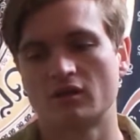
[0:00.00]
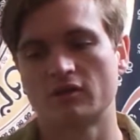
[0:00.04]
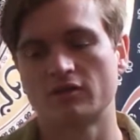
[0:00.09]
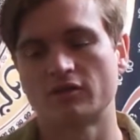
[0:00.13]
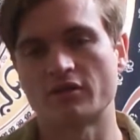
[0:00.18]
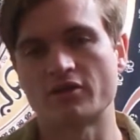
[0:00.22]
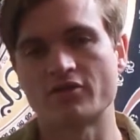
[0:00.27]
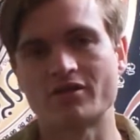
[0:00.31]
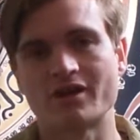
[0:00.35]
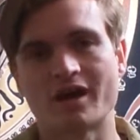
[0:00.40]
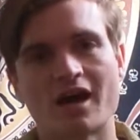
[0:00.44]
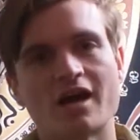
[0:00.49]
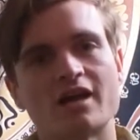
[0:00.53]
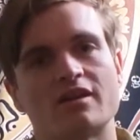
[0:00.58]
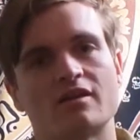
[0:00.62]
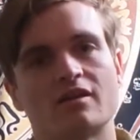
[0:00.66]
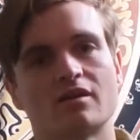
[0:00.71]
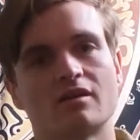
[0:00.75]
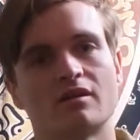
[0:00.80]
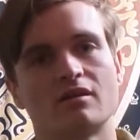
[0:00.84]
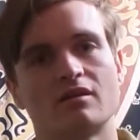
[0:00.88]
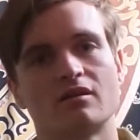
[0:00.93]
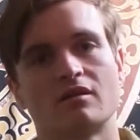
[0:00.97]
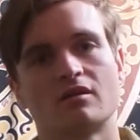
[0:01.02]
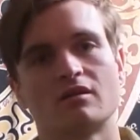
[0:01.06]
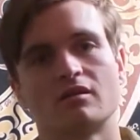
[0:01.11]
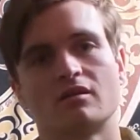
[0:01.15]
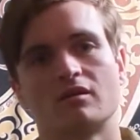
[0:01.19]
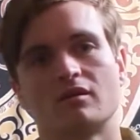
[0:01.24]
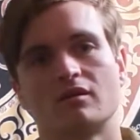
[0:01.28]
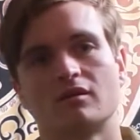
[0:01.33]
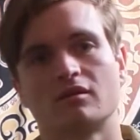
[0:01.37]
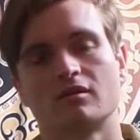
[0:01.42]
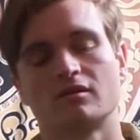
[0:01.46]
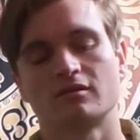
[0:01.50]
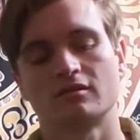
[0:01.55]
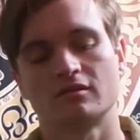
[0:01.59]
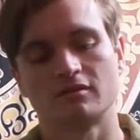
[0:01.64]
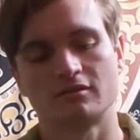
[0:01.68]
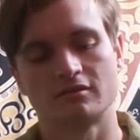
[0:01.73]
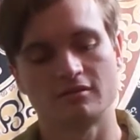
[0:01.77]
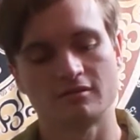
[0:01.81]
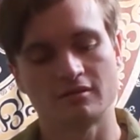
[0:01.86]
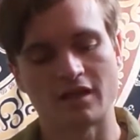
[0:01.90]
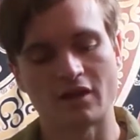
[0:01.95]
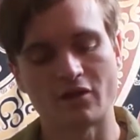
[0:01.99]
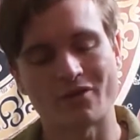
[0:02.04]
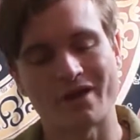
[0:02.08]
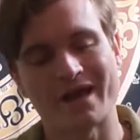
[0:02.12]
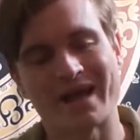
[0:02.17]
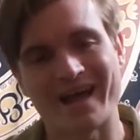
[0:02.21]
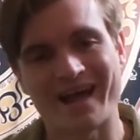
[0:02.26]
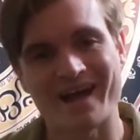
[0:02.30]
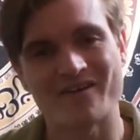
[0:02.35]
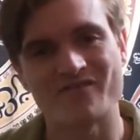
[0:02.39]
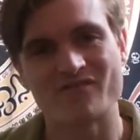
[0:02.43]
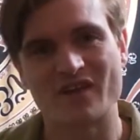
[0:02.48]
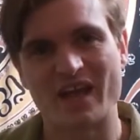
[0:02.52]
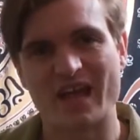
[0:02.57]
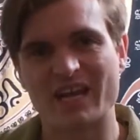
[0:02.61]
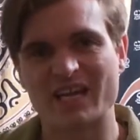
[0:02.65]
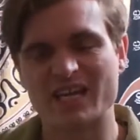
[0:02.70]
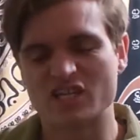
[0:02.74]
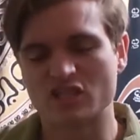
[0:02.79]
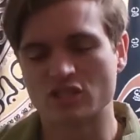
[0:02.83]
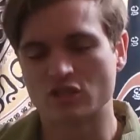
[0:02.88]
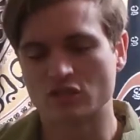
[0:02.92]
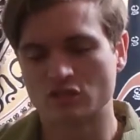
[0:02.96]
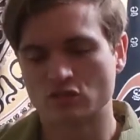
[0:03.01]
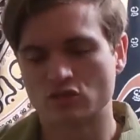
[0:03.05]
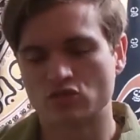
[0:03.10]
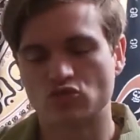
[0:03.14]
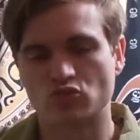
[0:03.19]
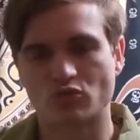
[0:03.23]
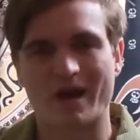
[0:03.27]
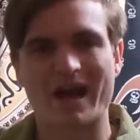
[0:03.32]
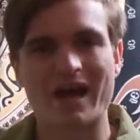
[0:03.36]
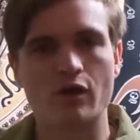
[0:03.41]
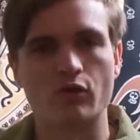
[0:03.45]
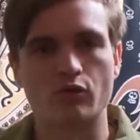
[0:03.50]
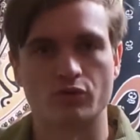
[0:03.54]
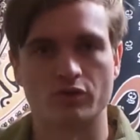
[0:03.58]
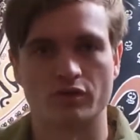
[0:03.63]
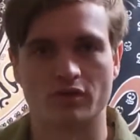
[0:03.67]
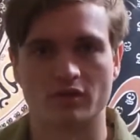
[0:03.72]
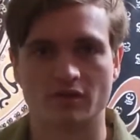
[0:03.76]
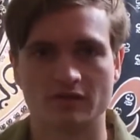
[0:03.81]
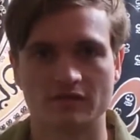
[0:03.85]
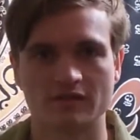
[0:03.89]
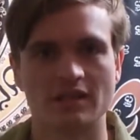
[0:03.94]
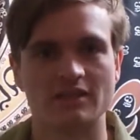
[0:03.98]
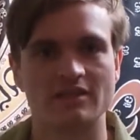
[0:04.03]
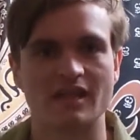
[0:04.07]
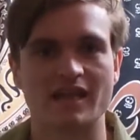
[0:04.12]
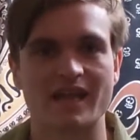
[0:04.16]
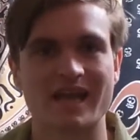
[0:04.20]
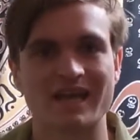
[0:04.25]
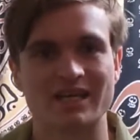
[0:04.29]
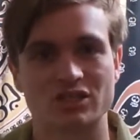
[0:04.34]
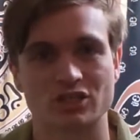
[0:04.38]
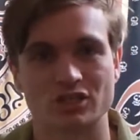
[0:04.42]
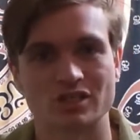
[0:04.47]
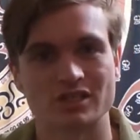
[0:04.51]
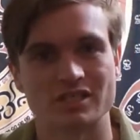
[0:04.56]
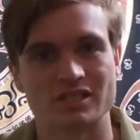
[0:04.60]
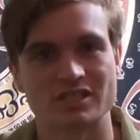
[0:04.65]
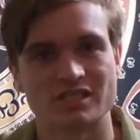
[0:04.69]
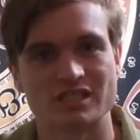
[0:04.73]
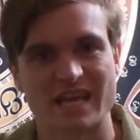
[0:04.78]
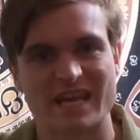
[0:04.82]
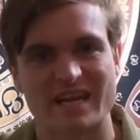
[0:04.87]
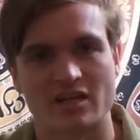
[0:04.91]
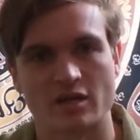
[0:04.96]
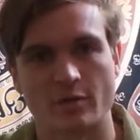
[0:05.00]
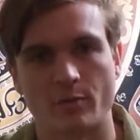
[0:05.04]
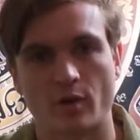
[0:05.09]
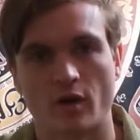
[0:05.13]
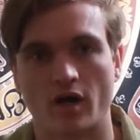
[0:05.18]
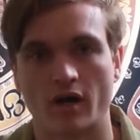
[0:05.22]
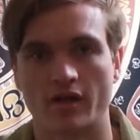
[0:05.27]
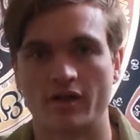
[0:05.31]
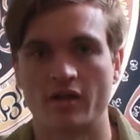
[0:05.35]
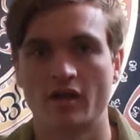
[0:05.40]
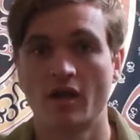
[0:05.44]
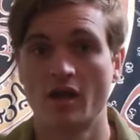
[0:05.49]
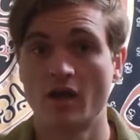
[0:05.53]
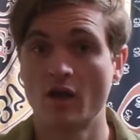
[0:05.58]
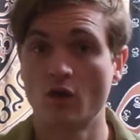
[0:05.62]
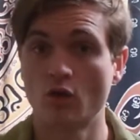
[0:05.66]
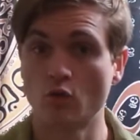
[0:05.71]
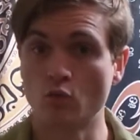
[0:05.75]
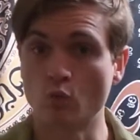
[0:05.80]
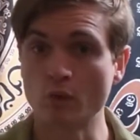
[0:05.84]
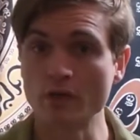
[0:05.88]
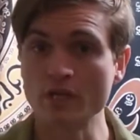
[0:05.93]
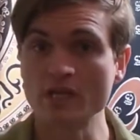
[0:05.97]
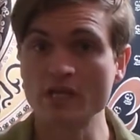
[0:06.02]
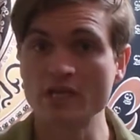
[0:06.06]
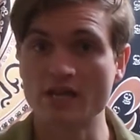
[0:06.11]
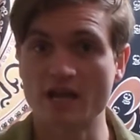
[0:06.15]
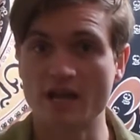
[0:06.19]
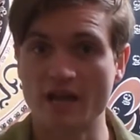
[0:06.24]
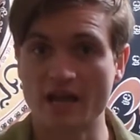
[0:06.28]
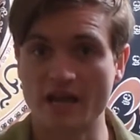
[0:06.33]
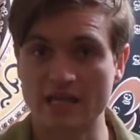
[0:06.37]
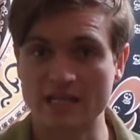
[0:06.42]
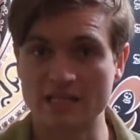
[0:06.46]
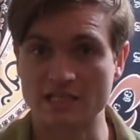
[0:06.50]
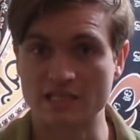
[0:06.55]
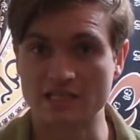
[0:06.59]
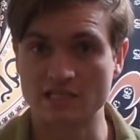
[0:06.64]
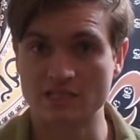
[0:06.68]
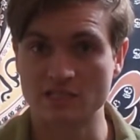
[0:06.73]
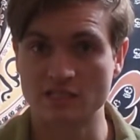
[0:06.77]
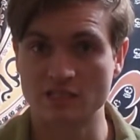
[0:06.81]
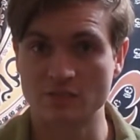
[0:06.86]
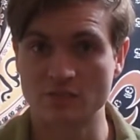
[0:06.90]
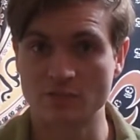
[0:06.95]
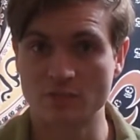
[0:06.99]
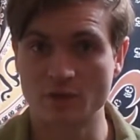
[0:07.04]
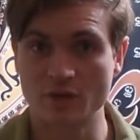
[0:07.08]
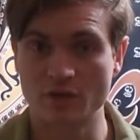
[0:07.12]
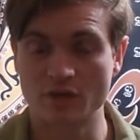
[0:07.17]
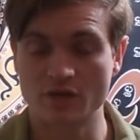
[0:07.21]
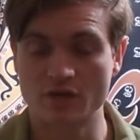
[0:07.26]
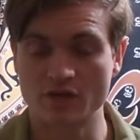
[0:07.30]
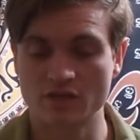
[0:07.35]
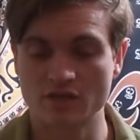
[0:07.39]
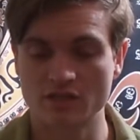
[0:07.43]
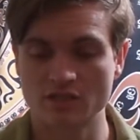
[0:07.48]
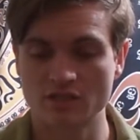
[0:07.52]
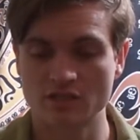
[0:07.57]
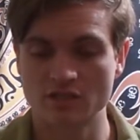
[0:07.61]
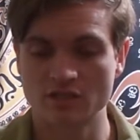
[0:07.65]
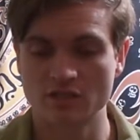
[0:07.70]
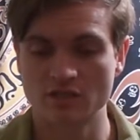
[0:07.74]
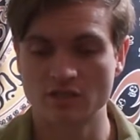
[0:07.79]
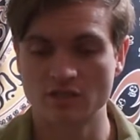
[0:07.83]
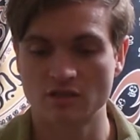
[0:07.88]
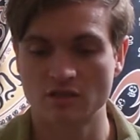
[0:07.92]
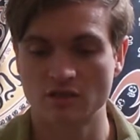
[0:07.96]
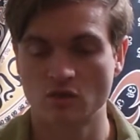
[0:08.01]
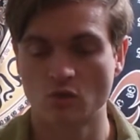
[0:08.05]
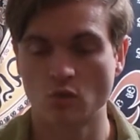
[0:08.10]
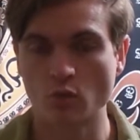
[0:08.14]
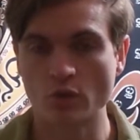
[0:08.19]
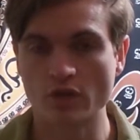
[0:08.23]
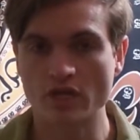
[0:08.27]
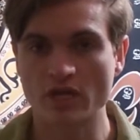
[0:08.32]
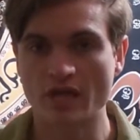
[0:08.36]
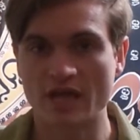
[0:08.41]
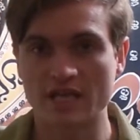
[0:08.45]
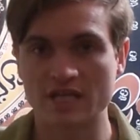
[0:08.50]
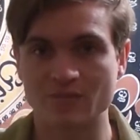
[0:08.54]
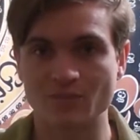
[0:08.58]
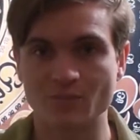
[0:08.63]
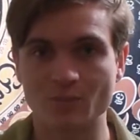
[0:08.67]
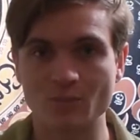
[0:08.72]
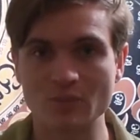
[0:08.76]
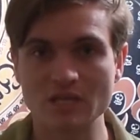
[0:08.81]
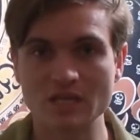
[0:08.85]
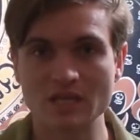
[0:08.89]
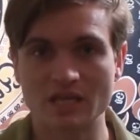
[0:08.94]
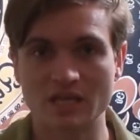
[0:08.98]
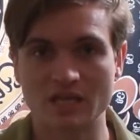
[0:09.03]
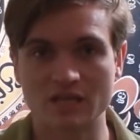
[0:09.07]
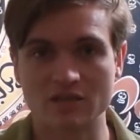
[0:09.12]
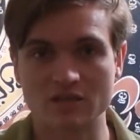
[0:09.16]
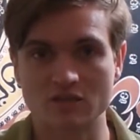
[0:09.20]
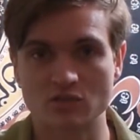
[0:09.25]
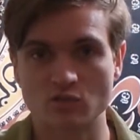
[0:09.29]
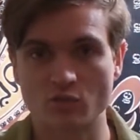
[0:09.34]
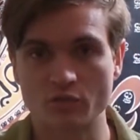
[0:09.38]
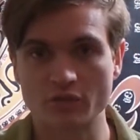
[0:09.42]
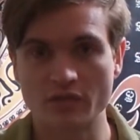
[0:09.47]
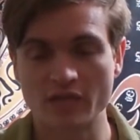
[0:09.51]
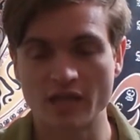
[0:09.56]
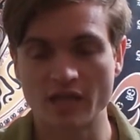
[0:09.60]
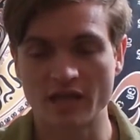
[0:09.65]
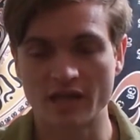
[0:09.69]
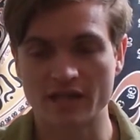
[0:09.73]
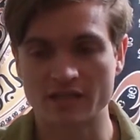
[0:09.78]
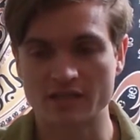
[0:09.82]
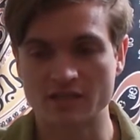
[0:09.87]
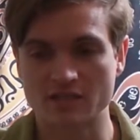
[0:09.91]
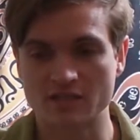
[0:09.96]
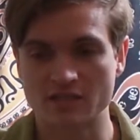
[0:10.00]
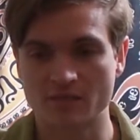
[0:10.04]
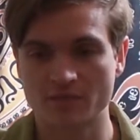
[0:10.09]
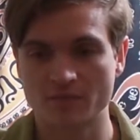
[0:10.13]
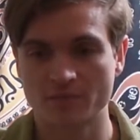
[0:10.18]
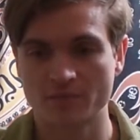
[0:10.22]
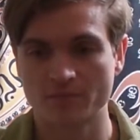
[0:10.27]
They don't have any ground that they actually stand upon. We as experience, we as beings, we as